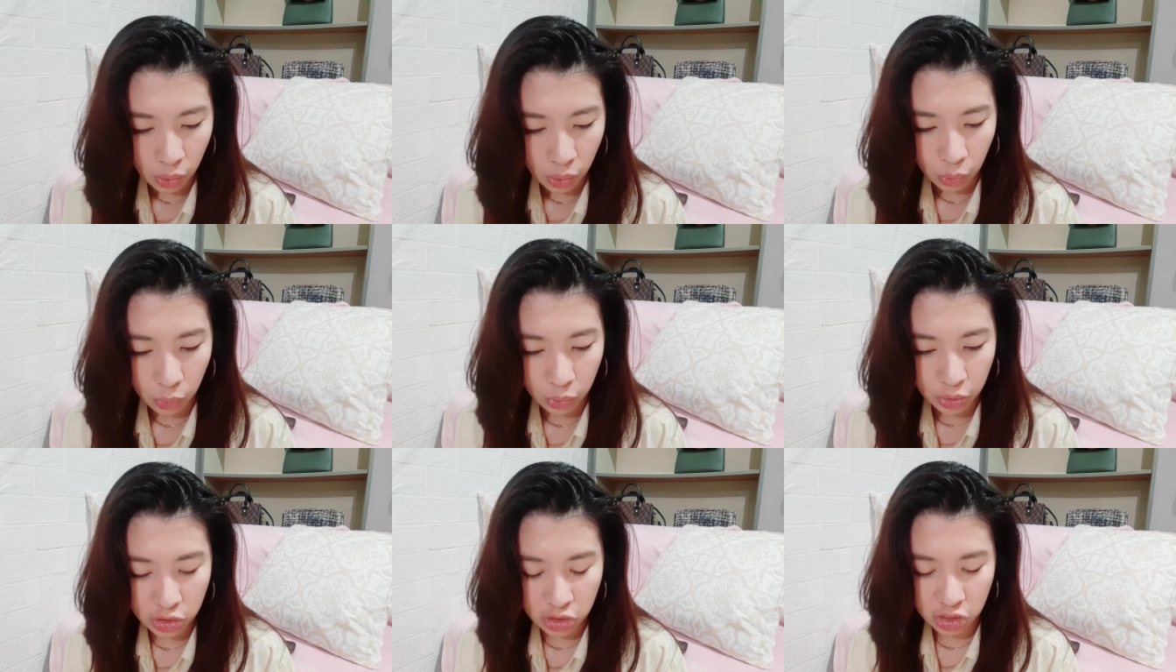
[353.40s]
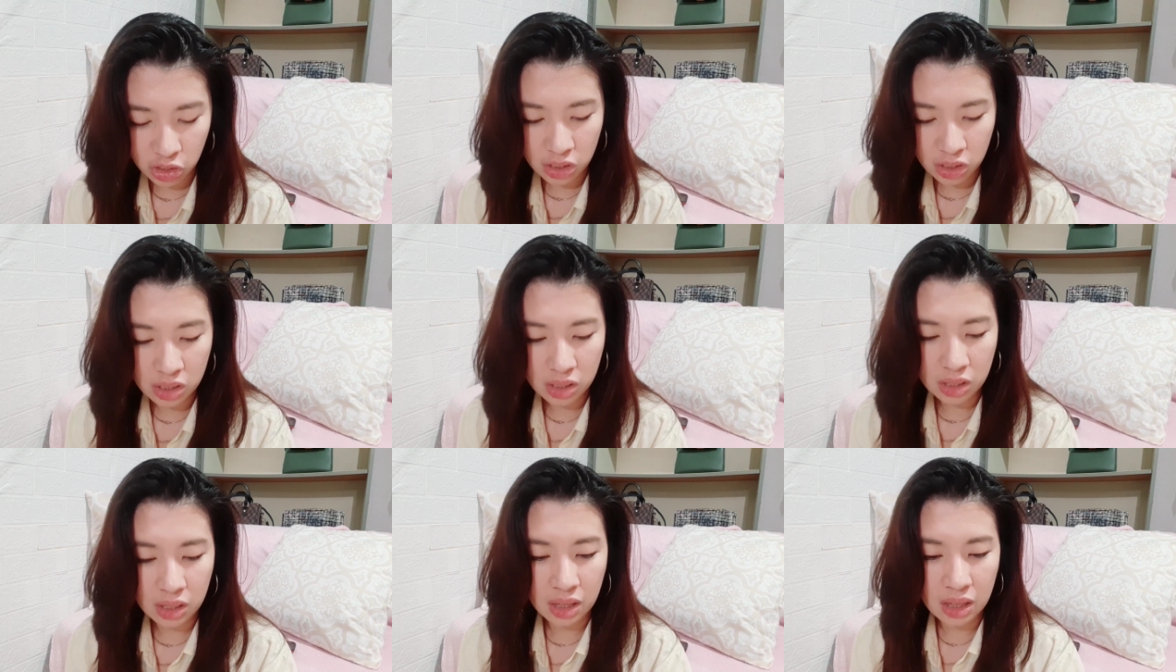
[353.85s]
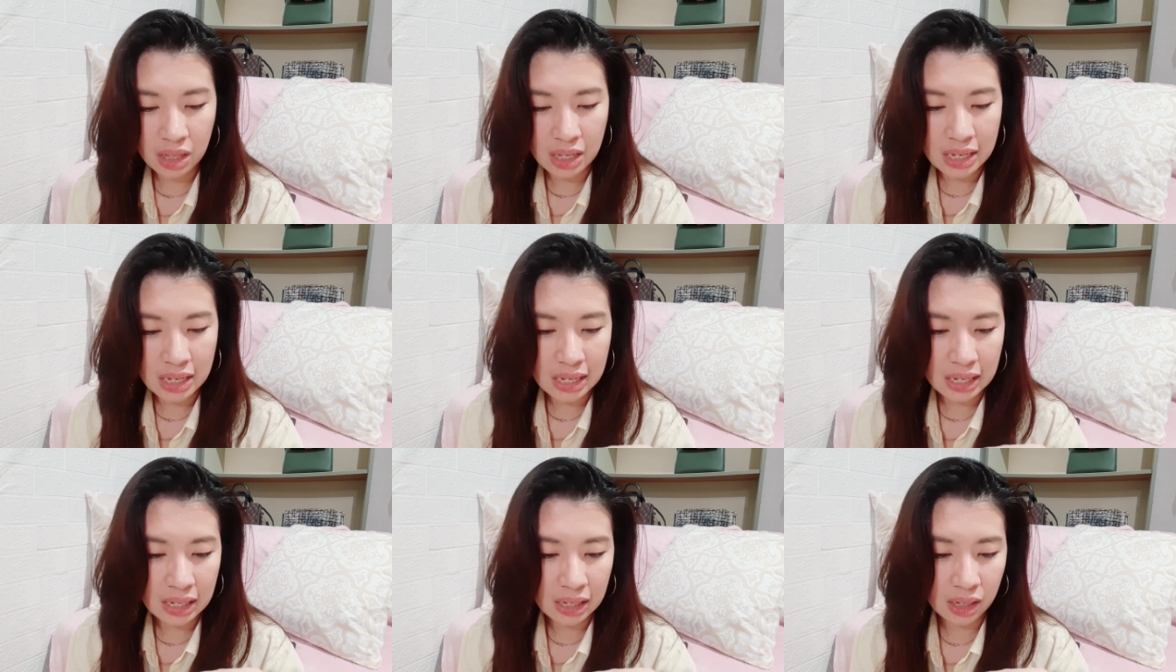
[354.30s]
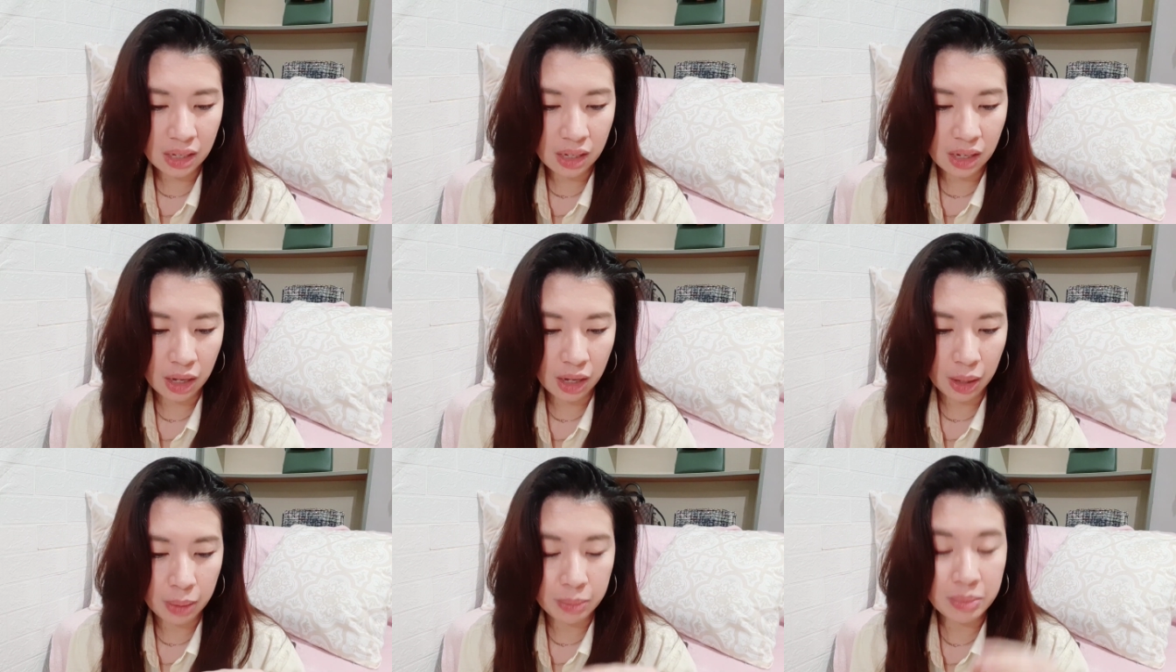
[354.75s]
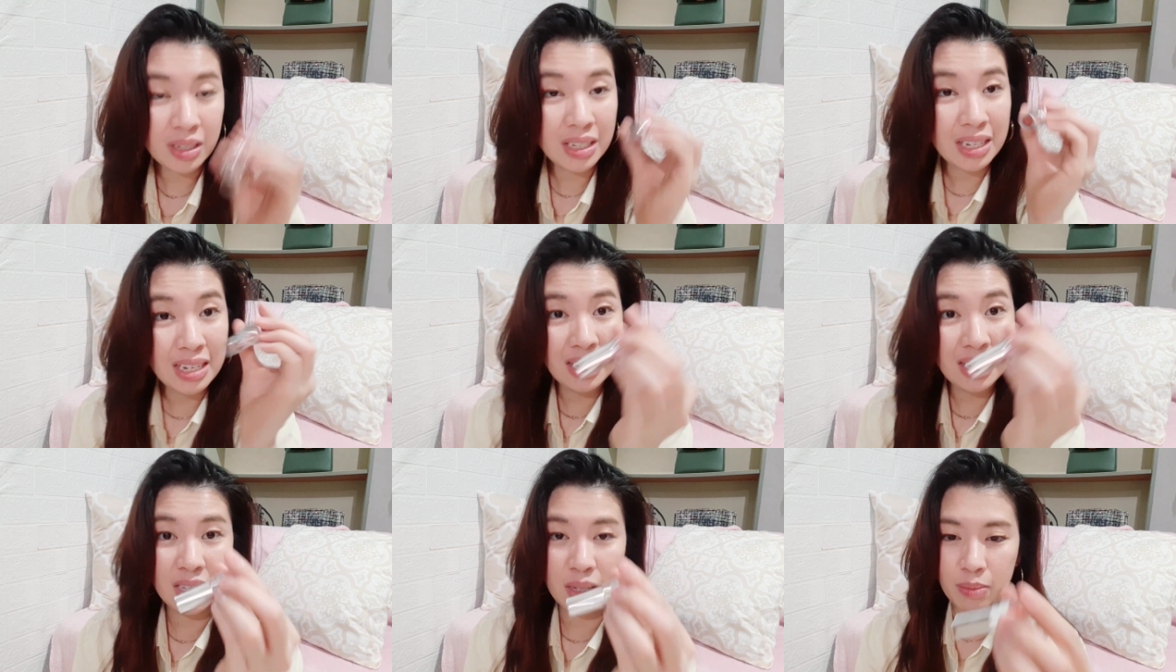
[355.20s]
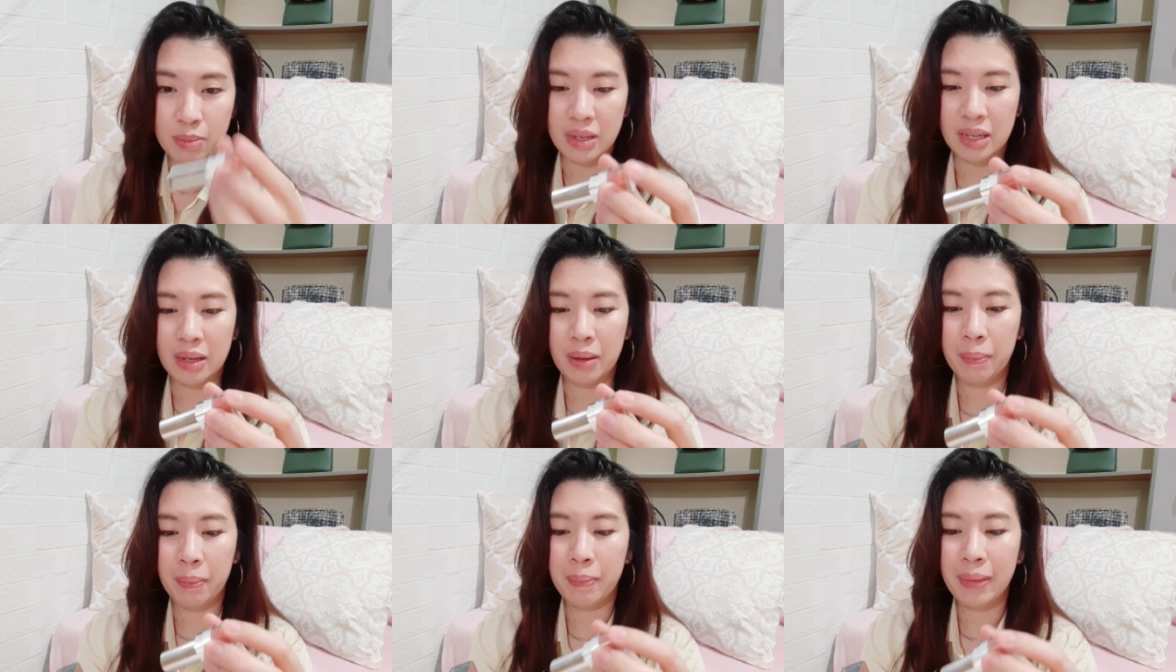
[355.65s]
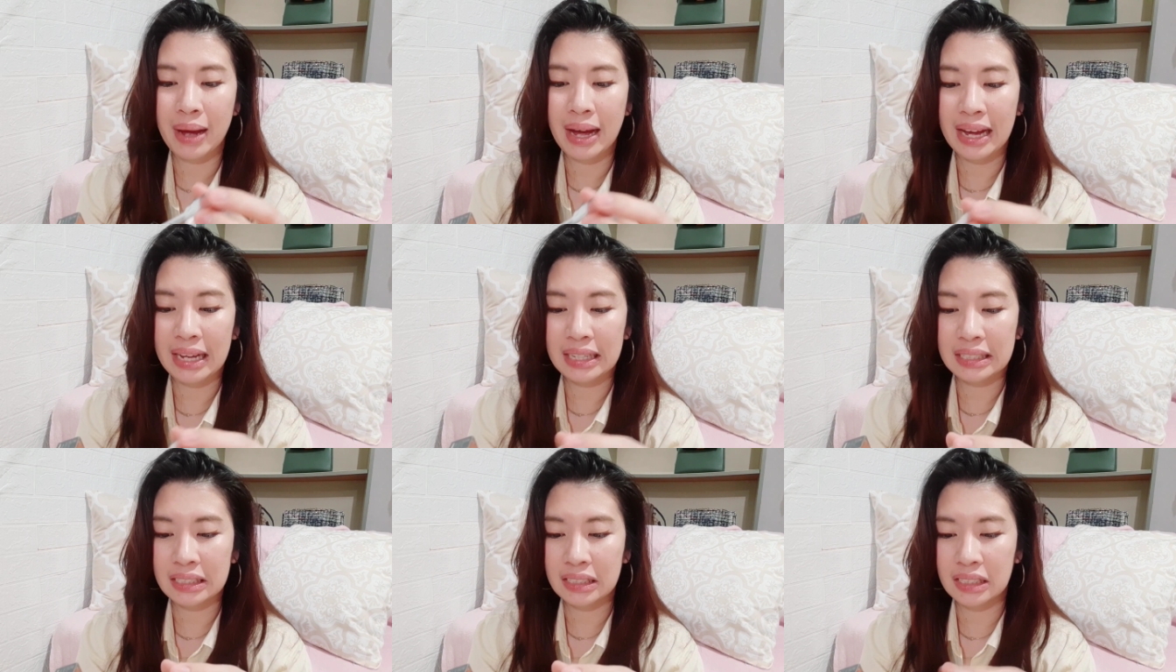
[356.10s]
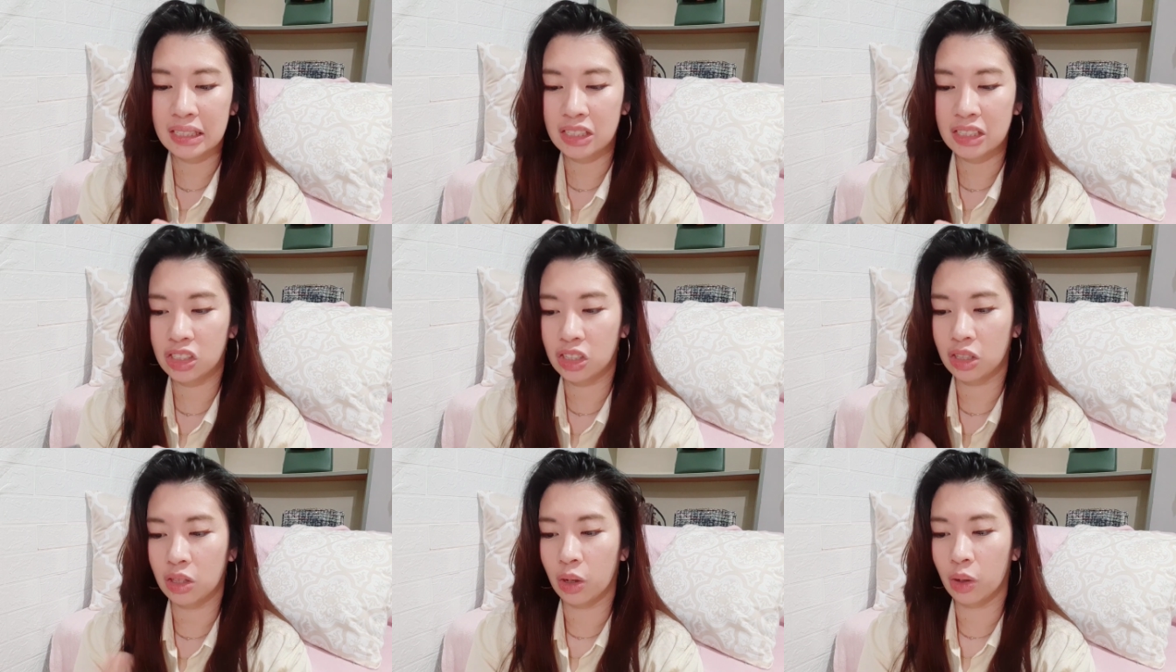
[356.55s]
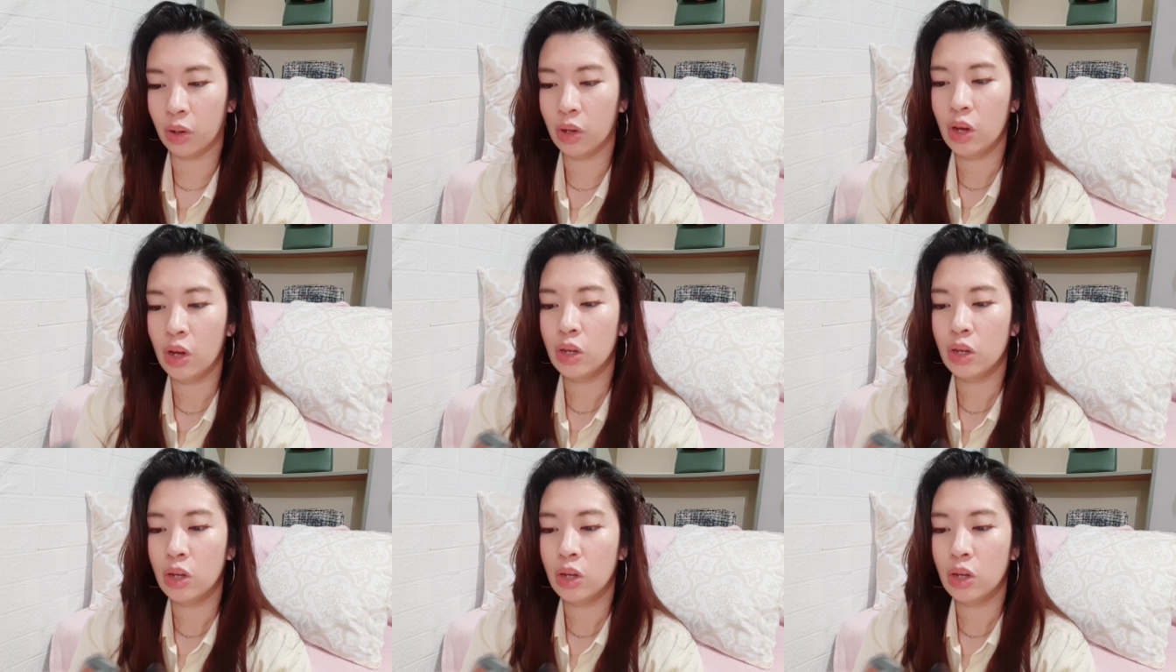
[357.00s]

Which is the um, Tease Me by Nichido.